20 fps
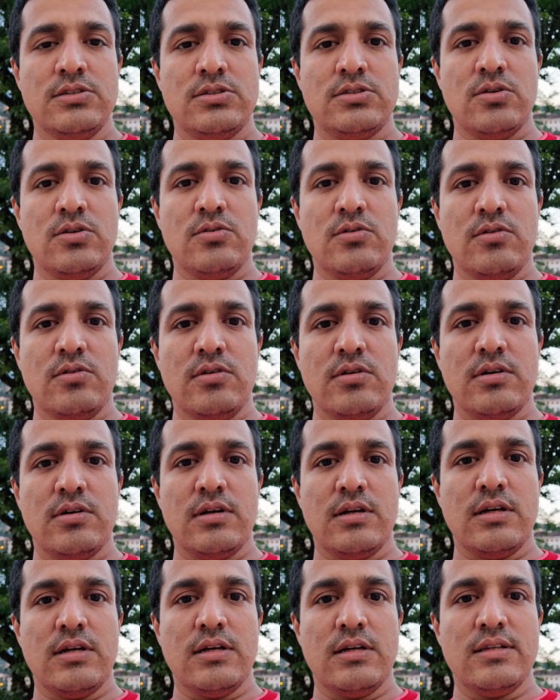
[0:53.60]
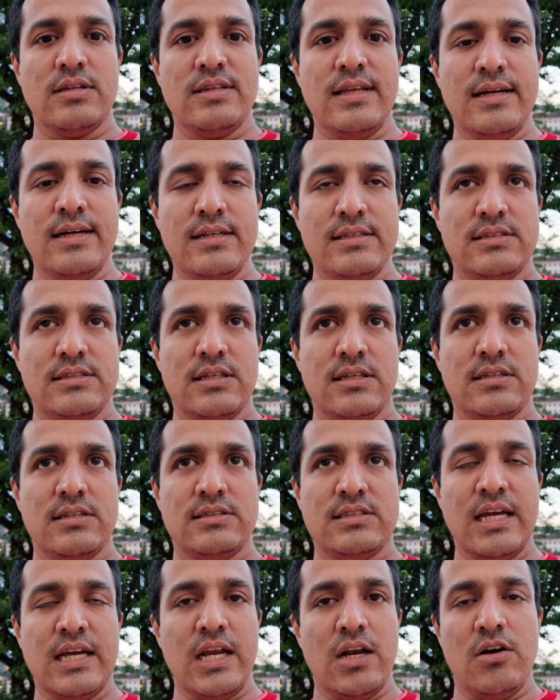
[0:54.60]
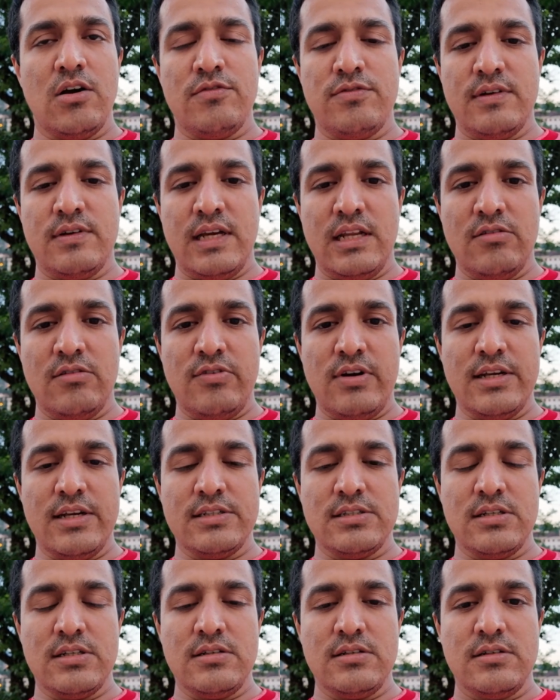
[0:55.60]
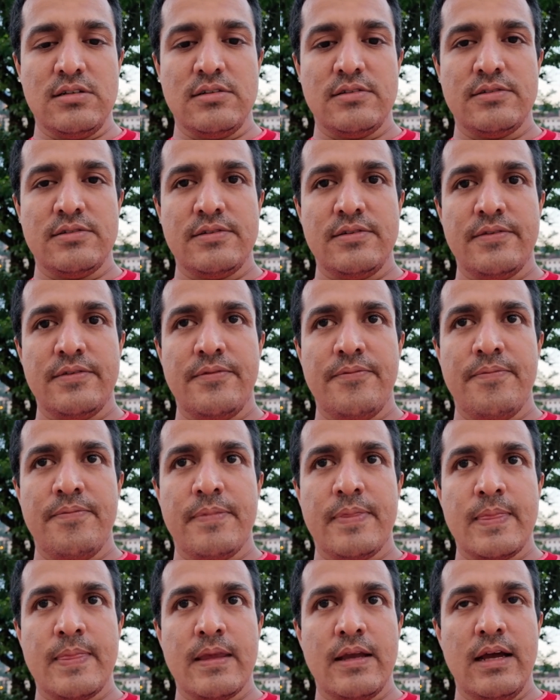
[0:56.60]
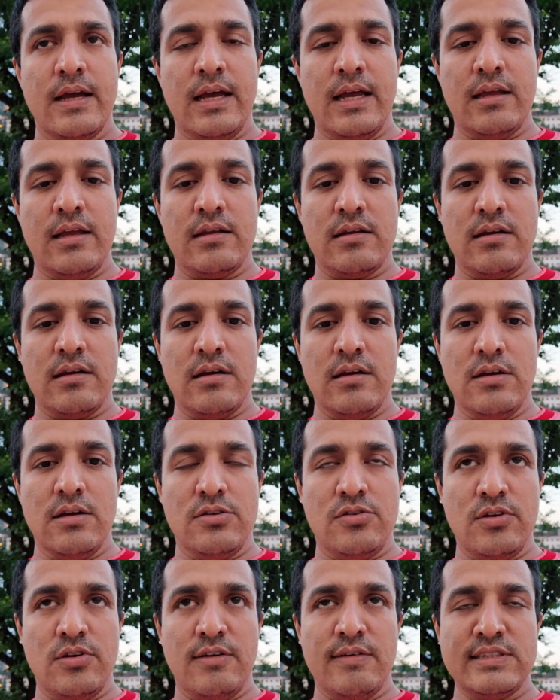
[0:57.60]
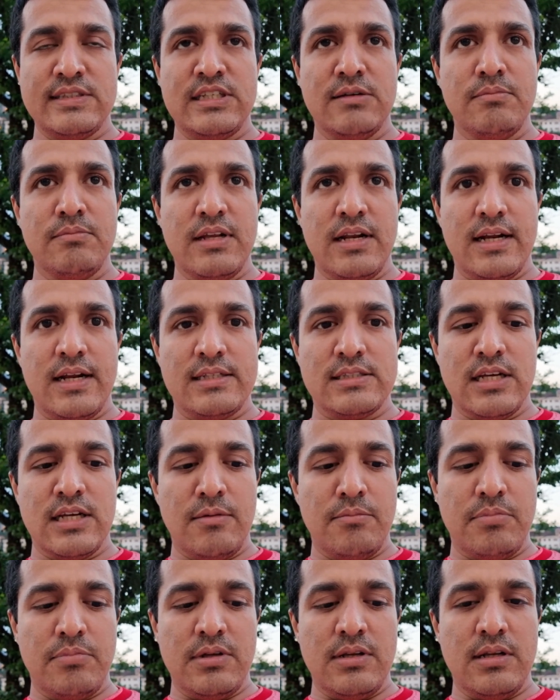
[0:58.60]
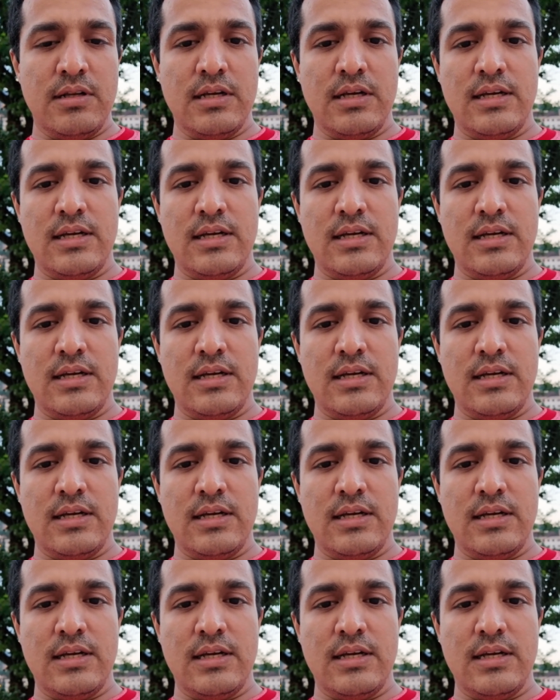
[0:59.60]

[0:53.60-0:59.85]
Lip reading: So that is a sign of inflation. And to give a simpler example